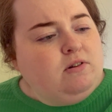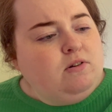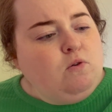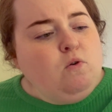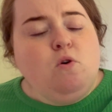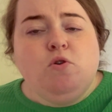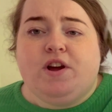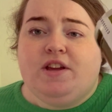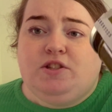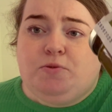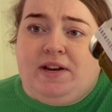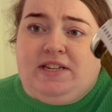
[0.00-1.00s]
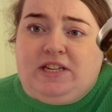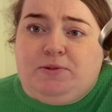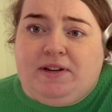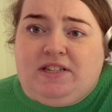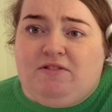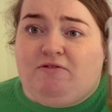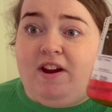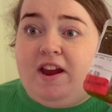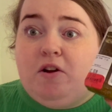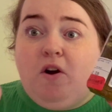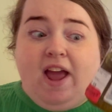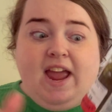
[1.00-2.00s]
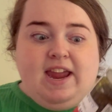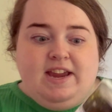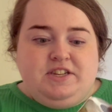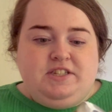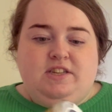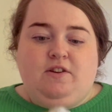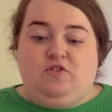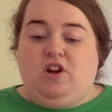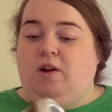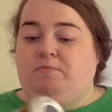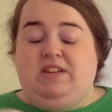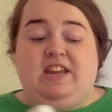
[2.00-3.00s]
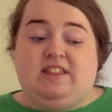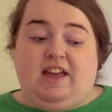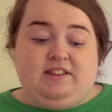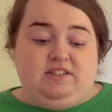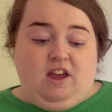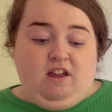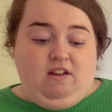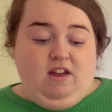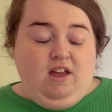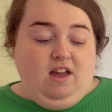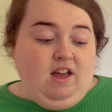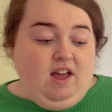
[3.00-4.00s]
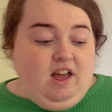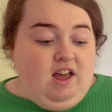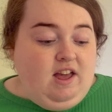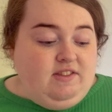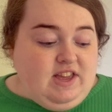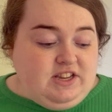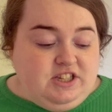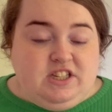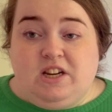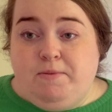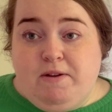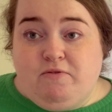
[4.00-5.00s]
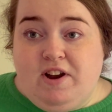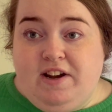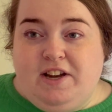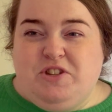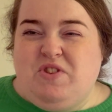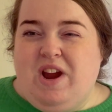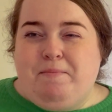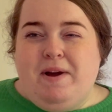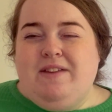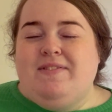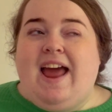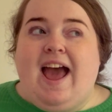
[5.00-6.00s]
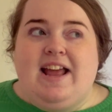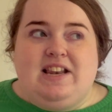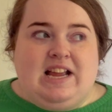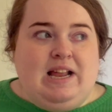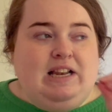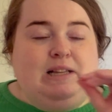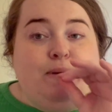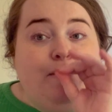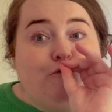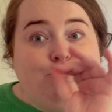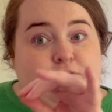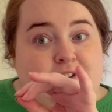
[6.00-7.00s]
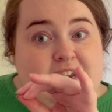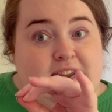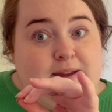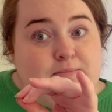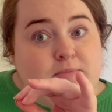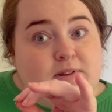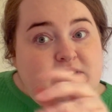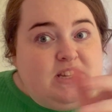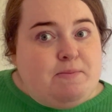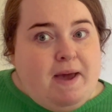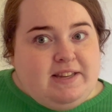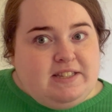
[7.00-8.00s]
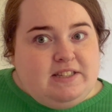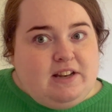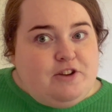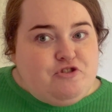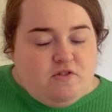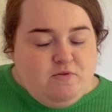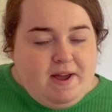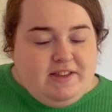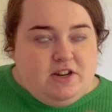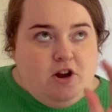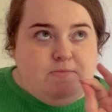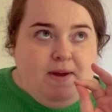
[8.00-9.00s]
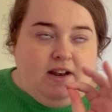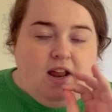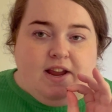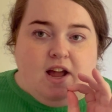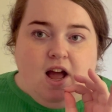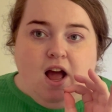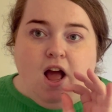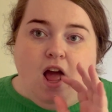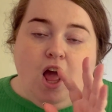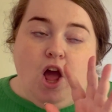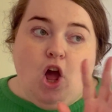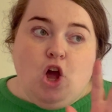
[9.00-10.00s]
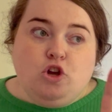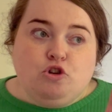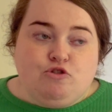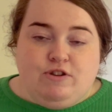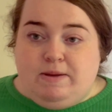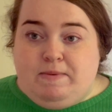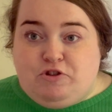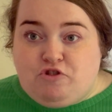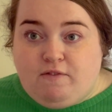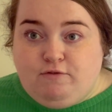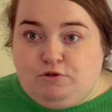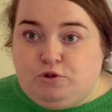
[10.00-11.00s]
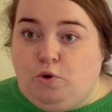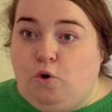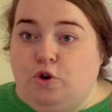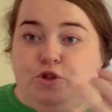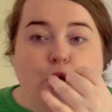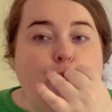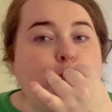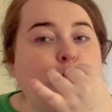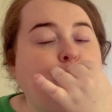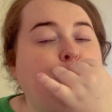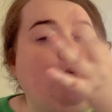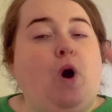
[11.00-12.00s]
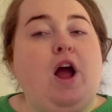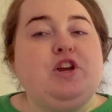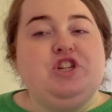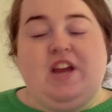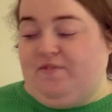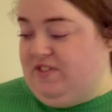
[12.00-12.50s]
August 2023. Got ages of time to eat that, so that's just gonna be a really nice treat. I might even add like a little bit of cream to the truffle pesto to make like a creamy truffle sauce. Chef's